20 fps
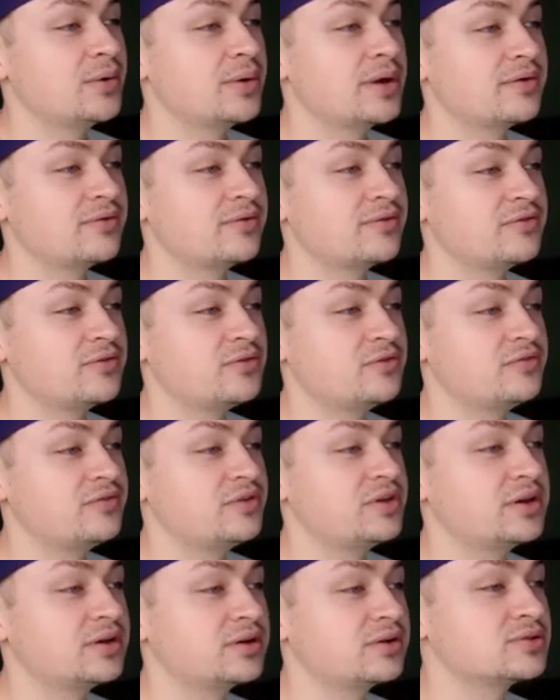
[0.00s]
We have a few
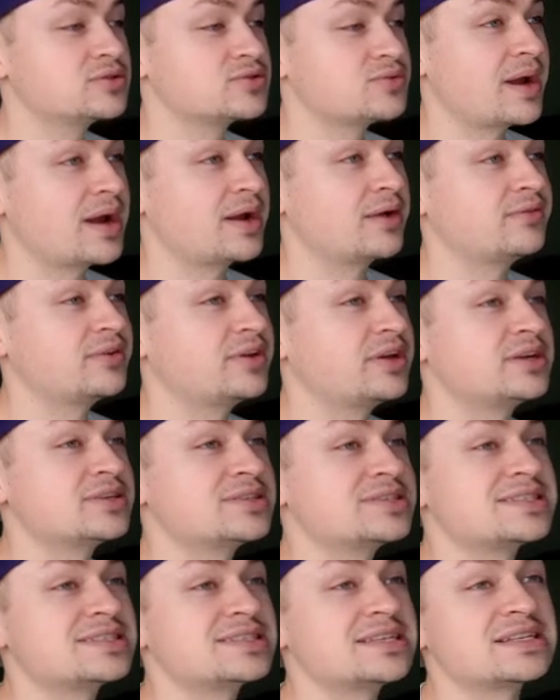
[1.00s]
vehicles right over here,
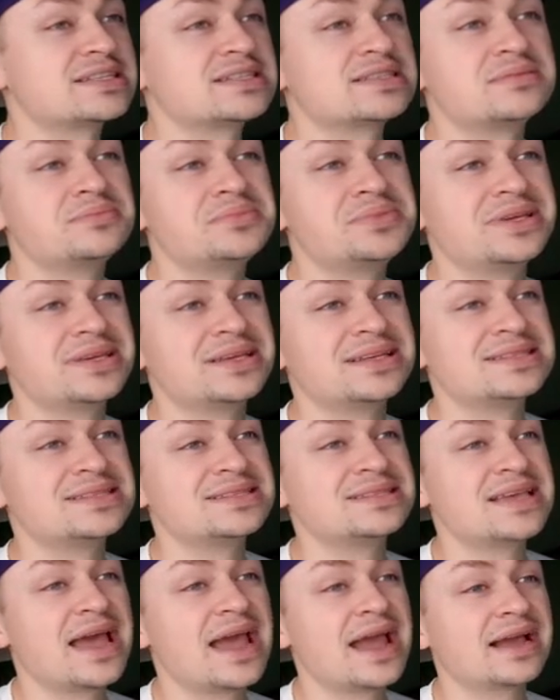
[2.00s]
6 to be
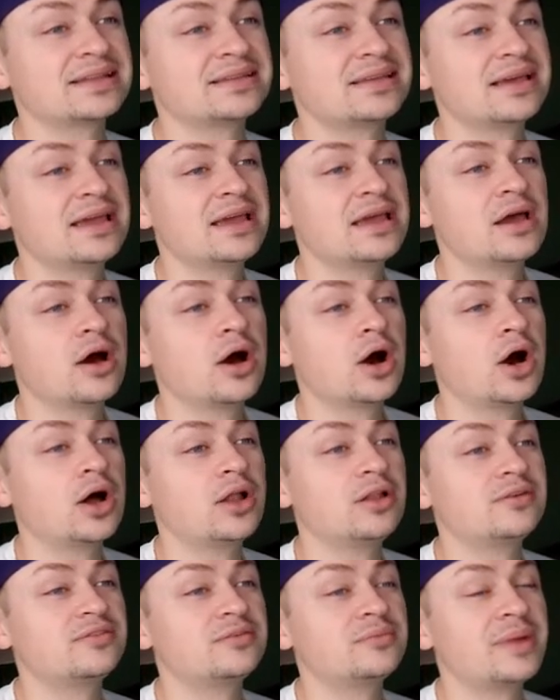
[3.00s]
exact.
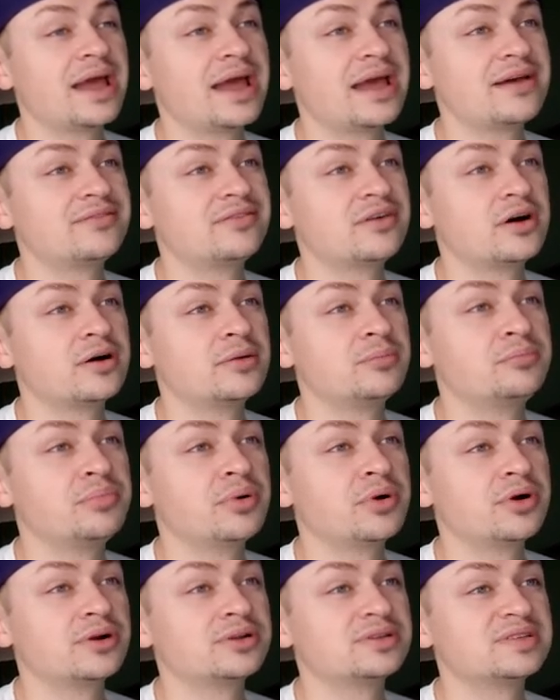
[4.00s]
All of them have a
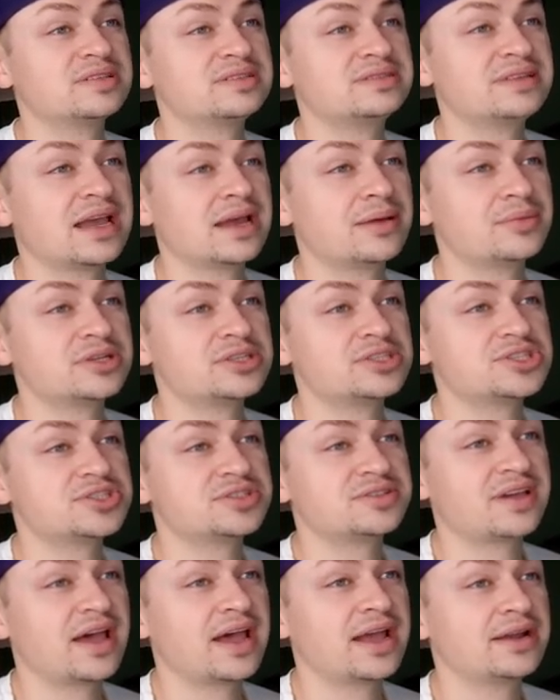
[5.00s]
burned damage
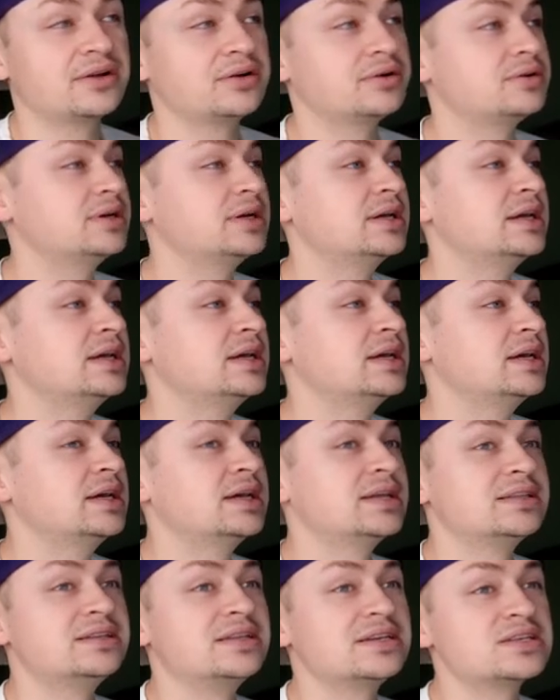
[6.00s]
title.
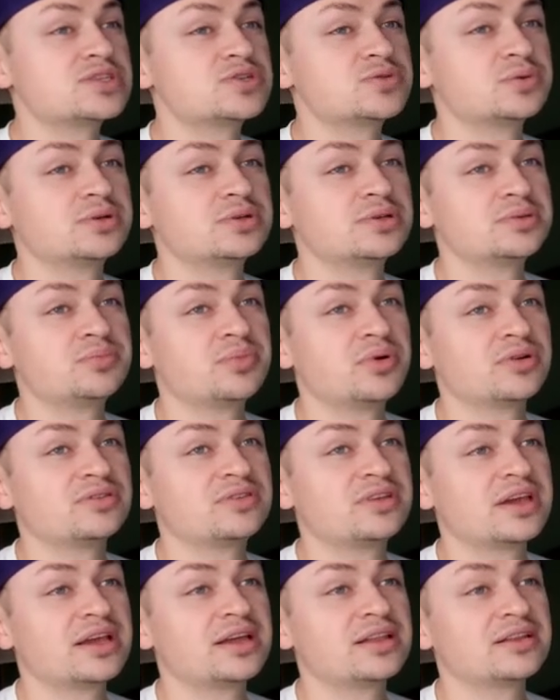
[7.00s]
This one in
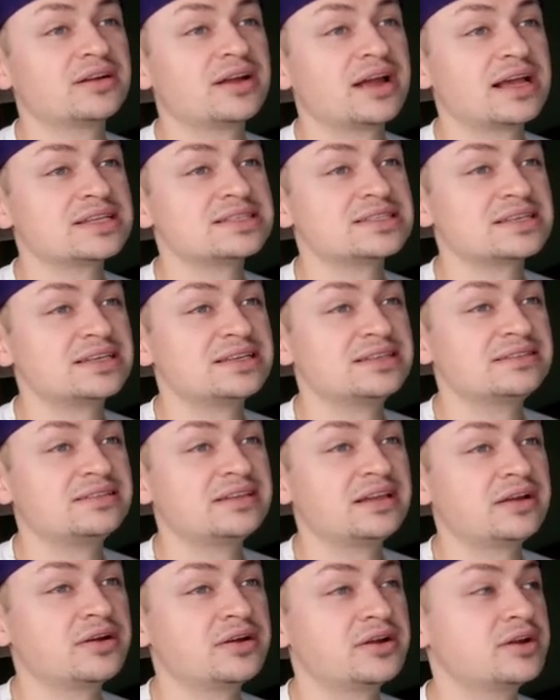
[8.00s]
particular has an
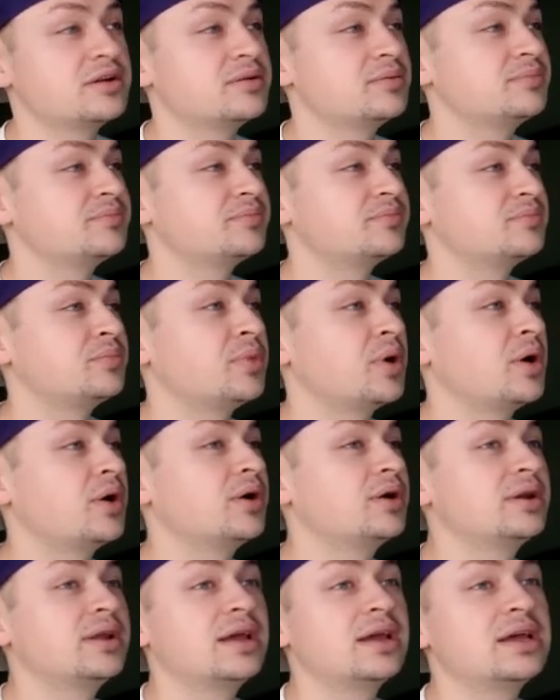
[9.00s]
interior
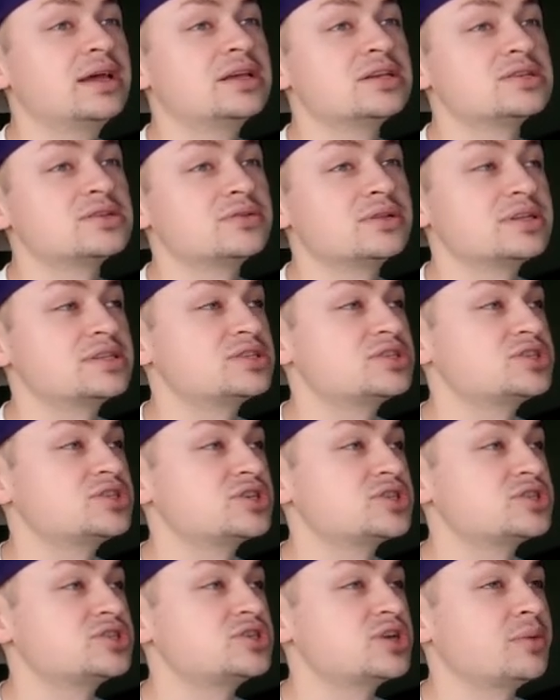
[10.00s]
burn, so let's
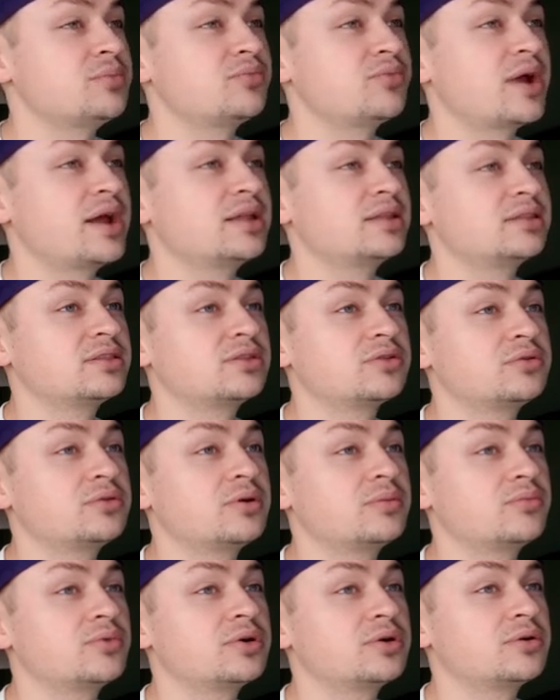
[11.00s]
just jump right through
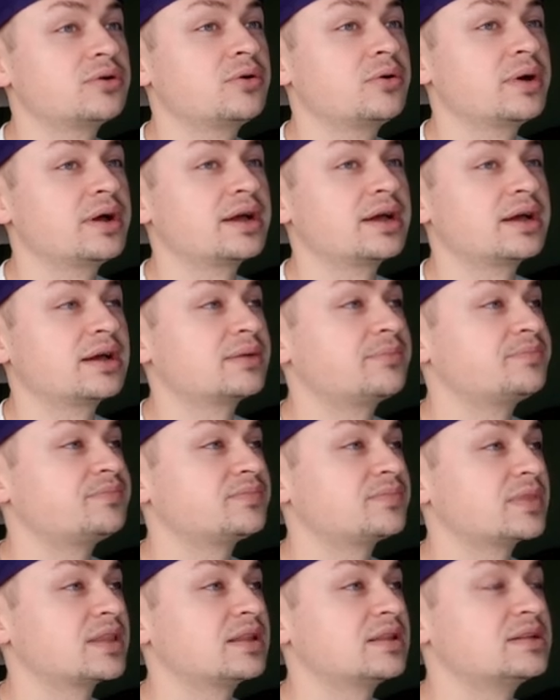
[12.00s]
them real quick.
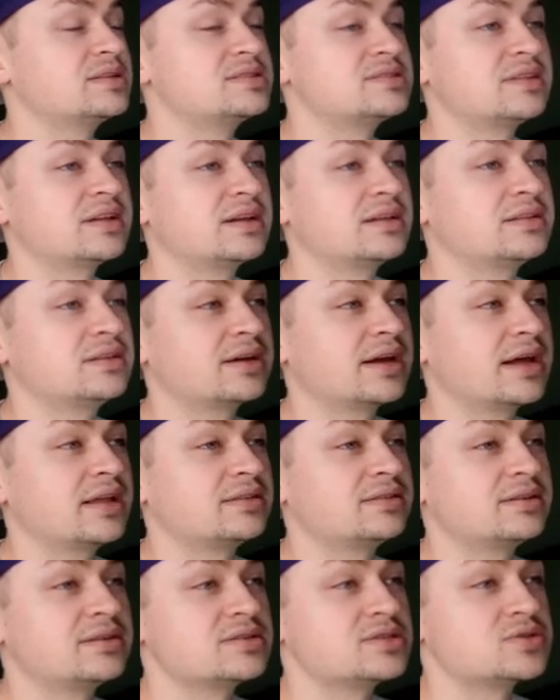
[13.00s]
Let's take a look
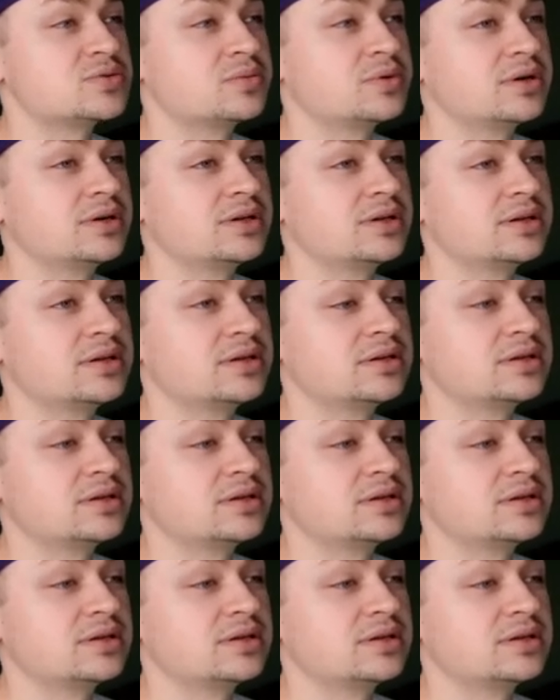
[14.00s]
at this one.